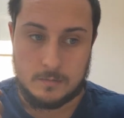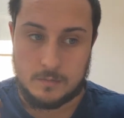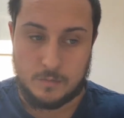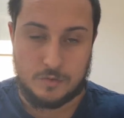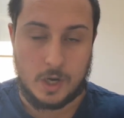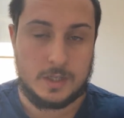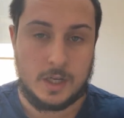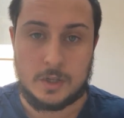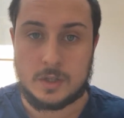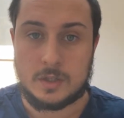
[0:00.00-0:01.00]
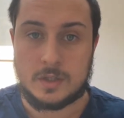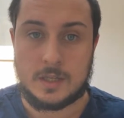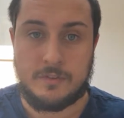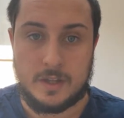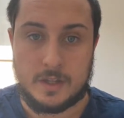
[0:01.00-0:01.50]
write the article
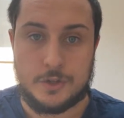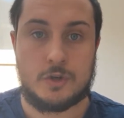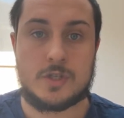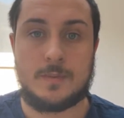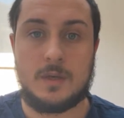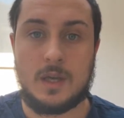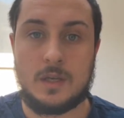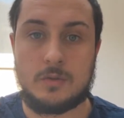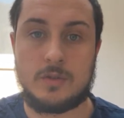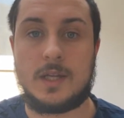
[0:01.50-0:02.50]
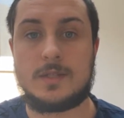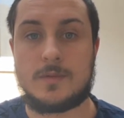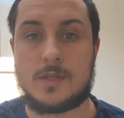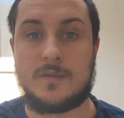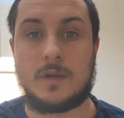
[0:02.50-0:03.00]
that way that you're speaking to that
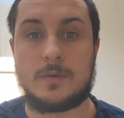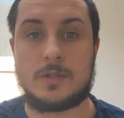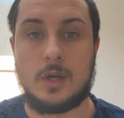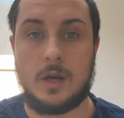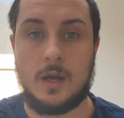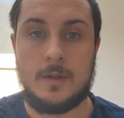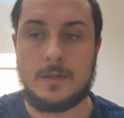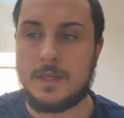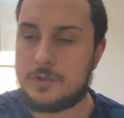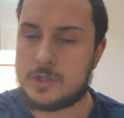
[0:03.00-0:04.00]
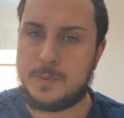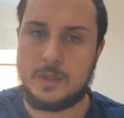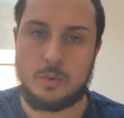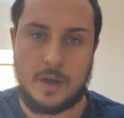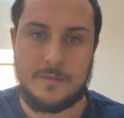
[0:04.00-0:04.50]
specific persona. If you
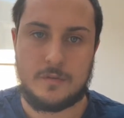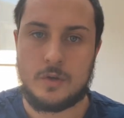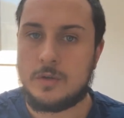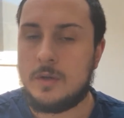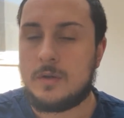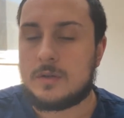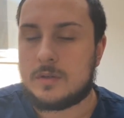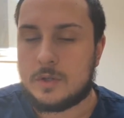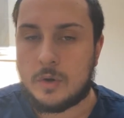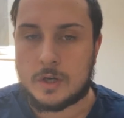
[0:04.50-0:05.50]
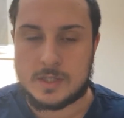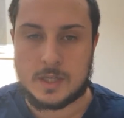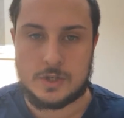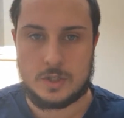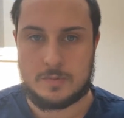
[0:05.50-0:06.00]
speak to everyone, you are
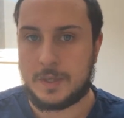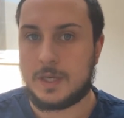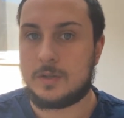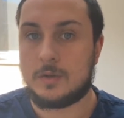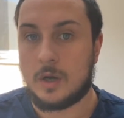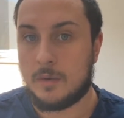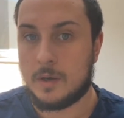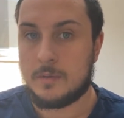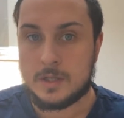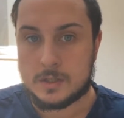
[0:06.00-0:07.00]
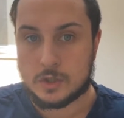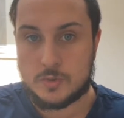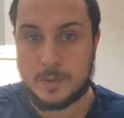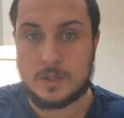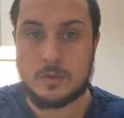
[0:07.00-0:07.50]
essentially speaking to no one. So
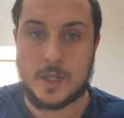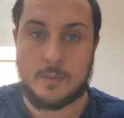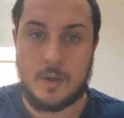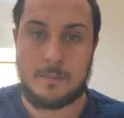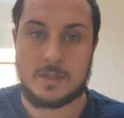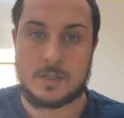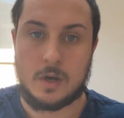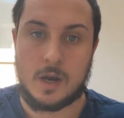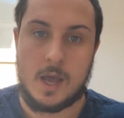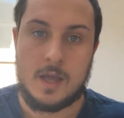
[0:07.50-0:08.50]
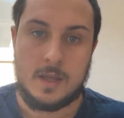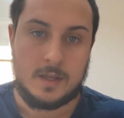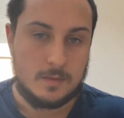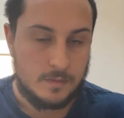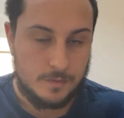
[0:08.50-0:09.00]
speak to that one persona,
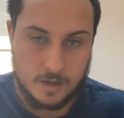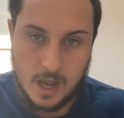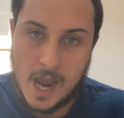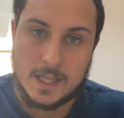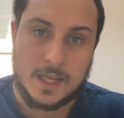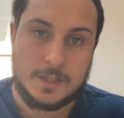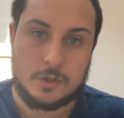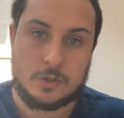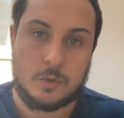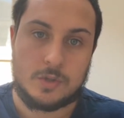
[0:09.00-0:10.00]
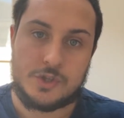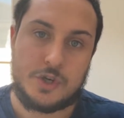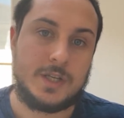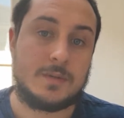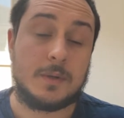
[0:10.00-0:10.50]
highlight your good
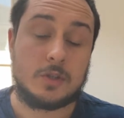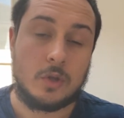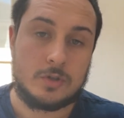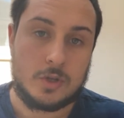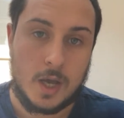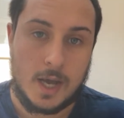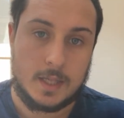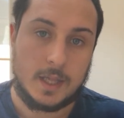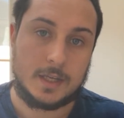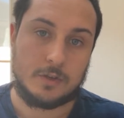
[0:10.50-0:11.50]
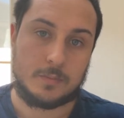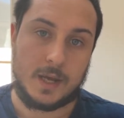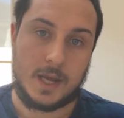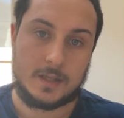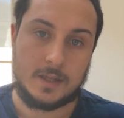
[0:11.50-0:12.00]
traits, but also highlight your
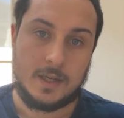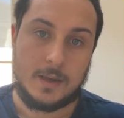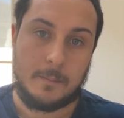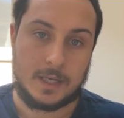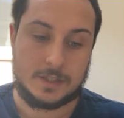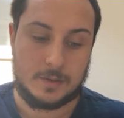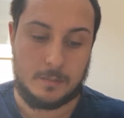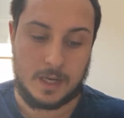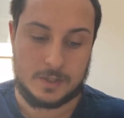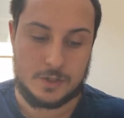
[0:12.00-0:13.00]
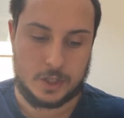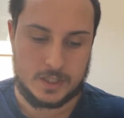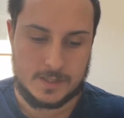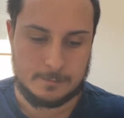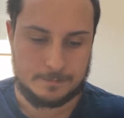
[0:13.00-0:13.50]
bad traits.